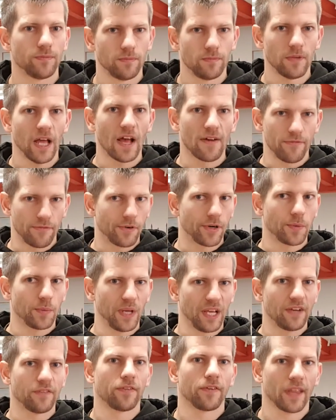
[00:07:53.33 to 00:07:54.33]
every week
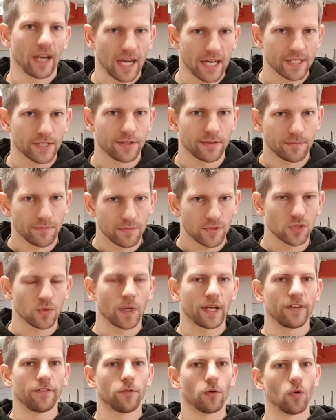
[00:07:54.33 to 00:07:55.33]
for the last
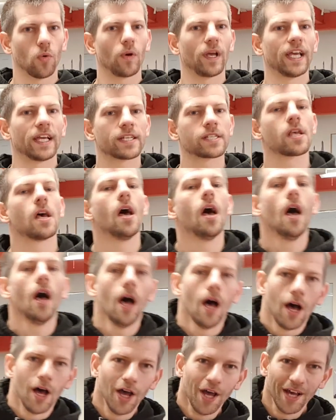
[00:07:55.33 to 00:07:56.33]
24 weeks,
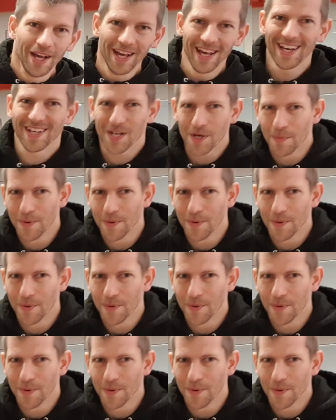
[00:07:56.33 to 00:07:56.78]
coming